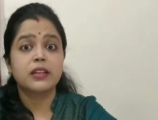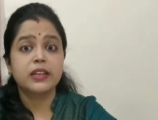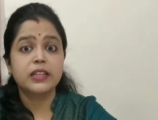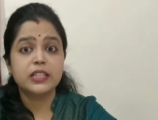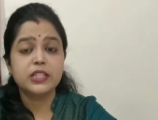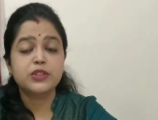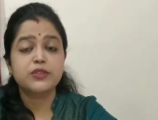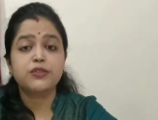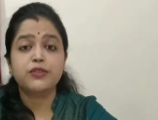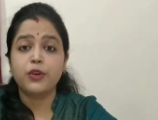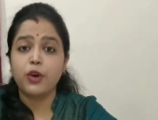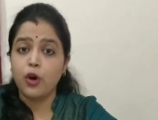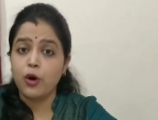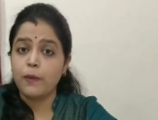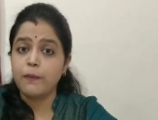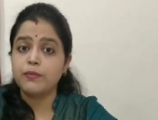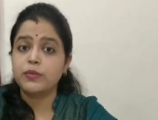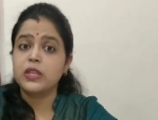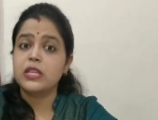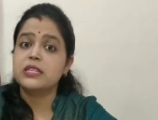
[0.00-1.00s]
is
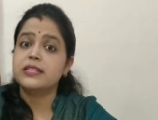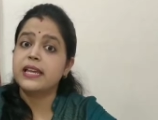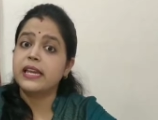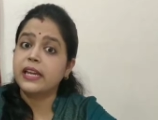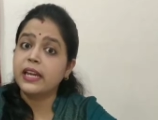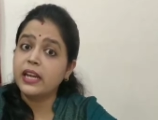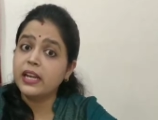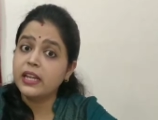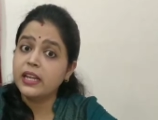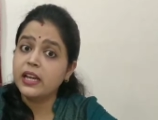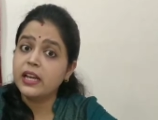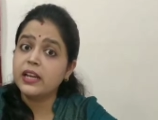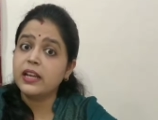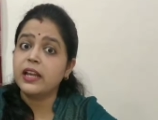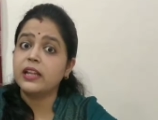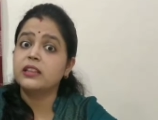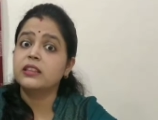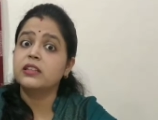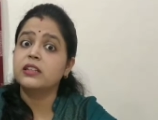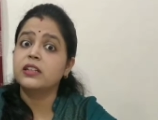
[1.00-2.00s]
from the second year
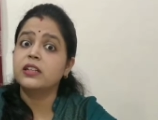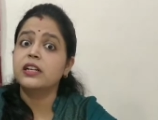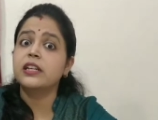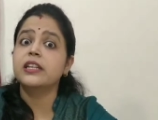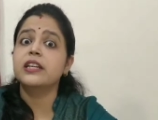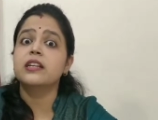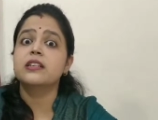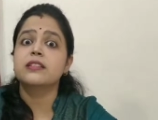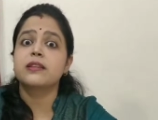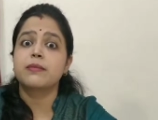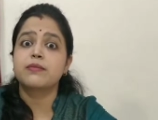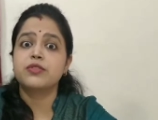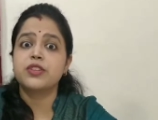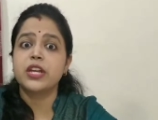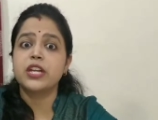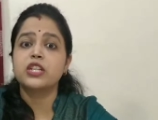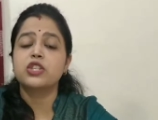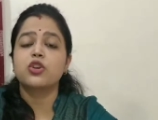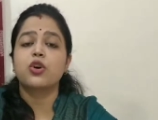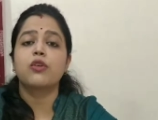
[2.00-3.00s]
and third year
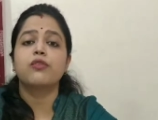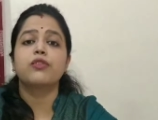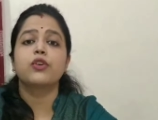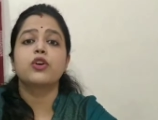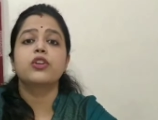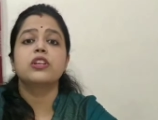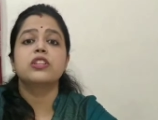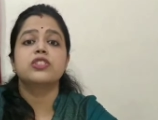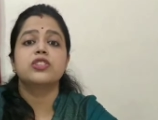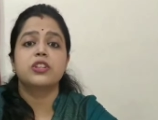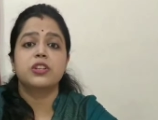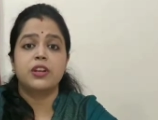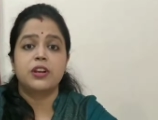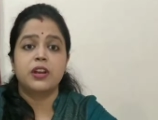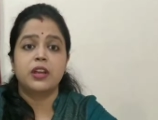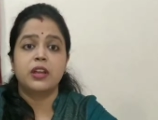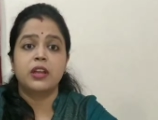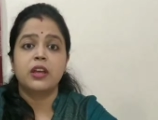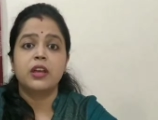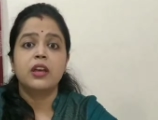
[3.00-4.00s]
subjects of your
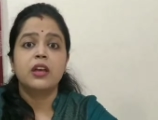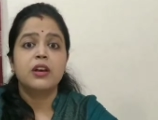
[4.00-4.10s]
engineering.